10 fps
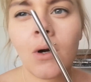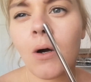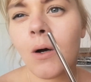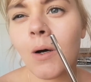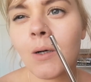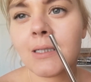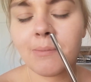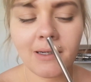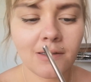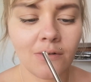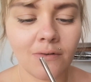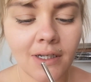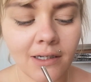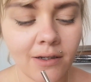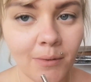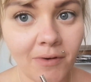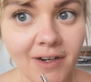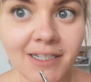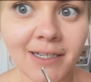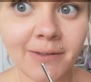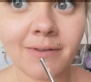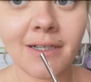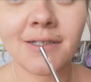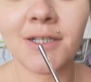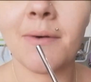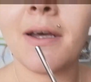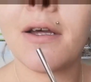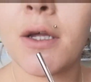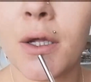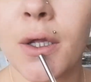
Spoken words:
Oh, it smells lovely. Are we ready? Let's do it.